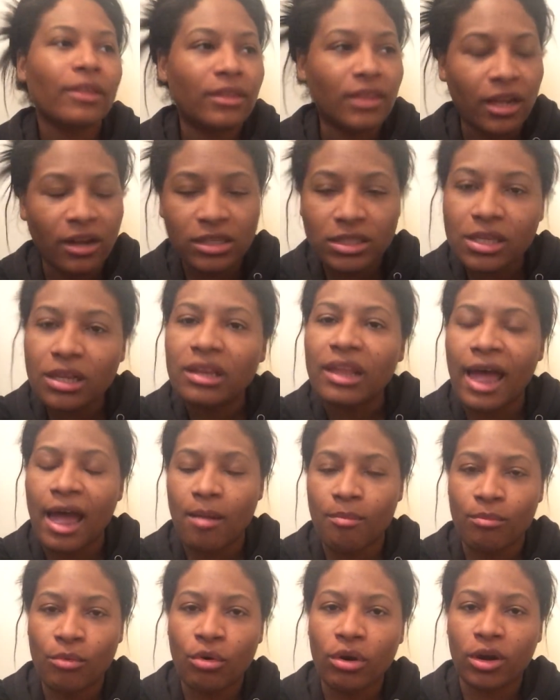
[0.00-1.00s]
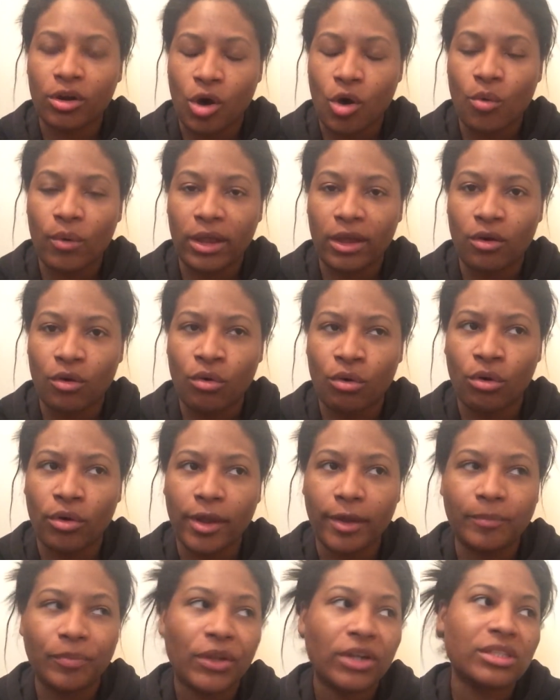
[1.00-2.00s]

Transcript: There's a lot more going on.